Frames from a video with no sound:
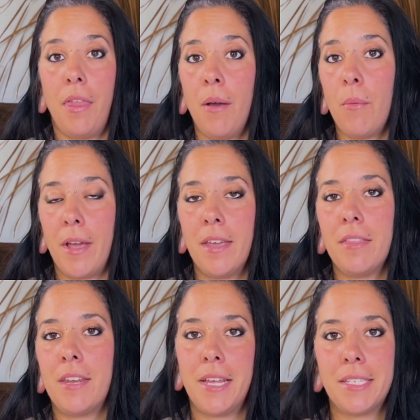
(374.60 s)
That
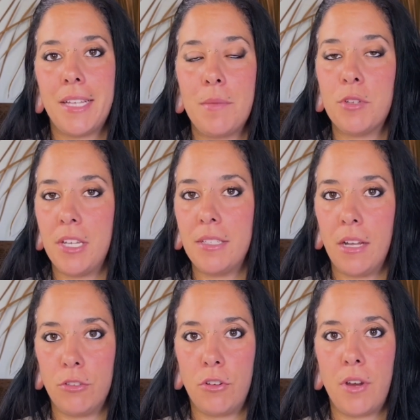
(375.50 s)
way, the next time you sit
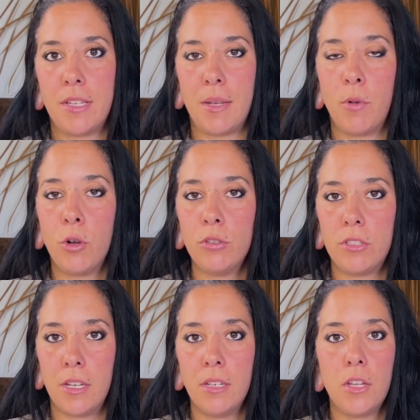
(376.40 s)
down to create some
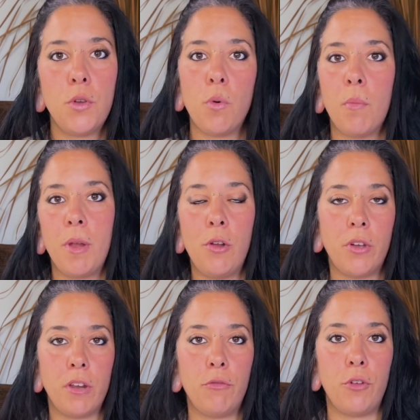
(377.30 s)
content, you won't be
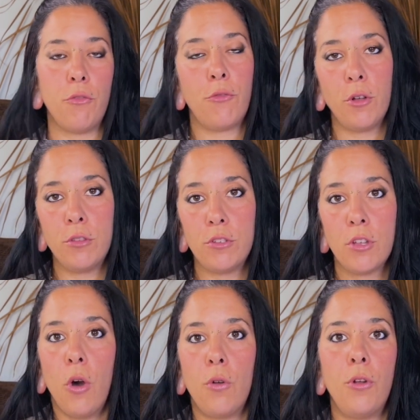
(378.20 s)
looking for your
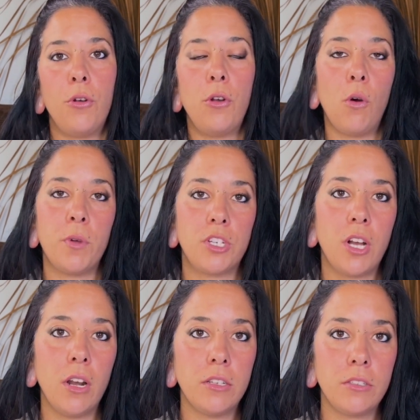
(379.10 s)
fonts or not know which
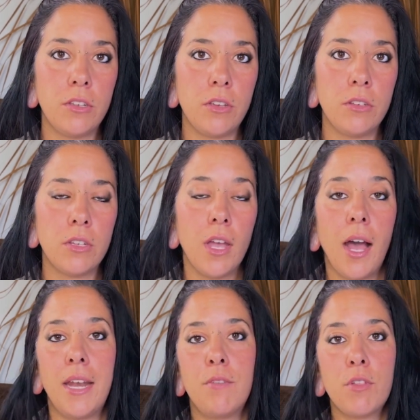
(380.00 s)
colors to use,
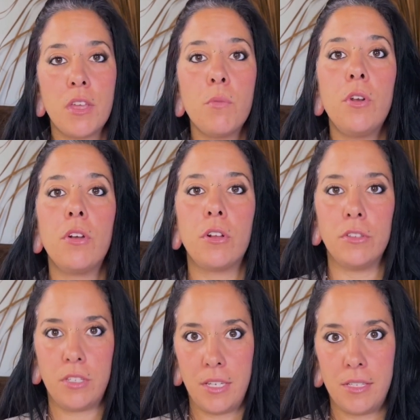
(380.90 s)
and everything will look
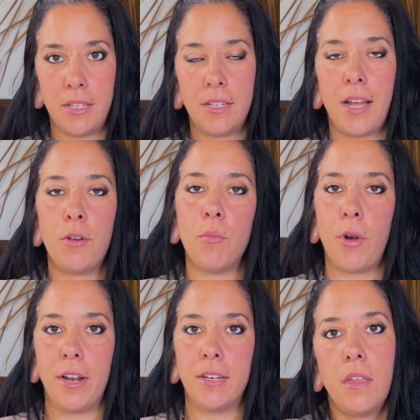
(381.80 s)
consistent and on
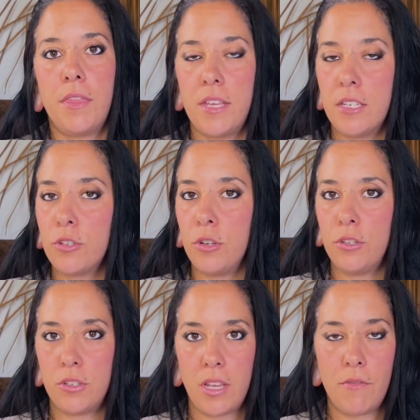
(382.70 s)
brand. This is
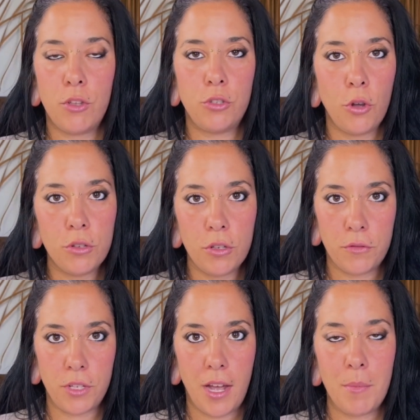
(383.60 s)
going to save you tons
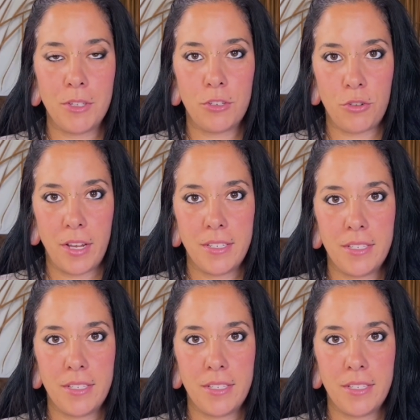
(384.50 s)
of time and stress.